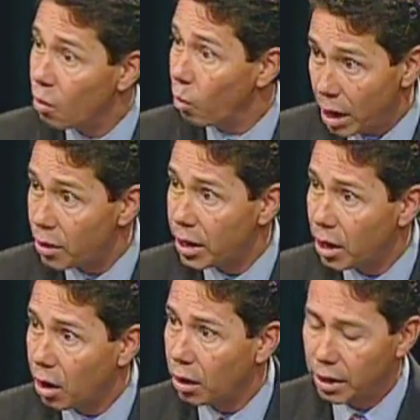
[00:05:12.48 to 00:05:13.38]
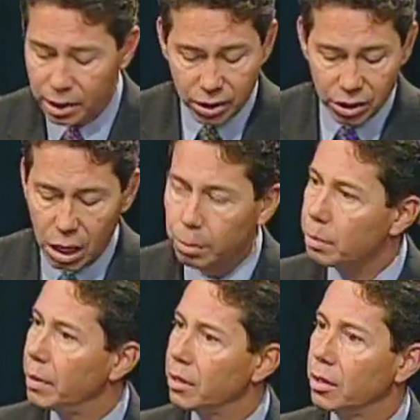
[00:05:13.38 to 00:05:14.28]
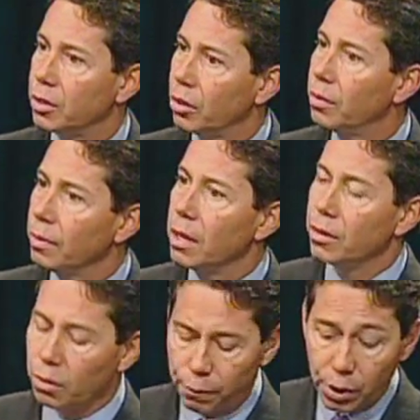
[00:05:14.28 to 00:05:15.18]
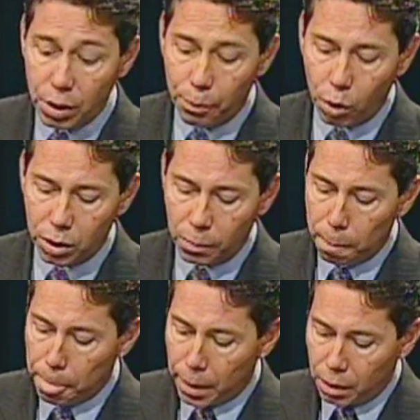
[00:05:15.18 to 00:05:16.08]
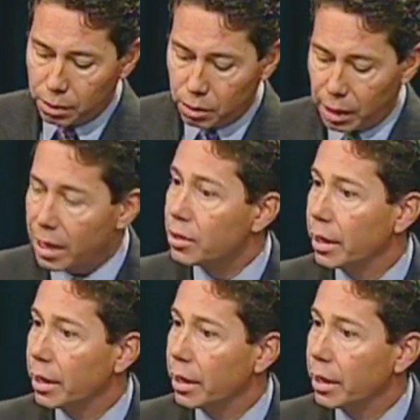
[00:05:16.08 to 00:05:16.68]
where they are, and it just helps business. So very important. Last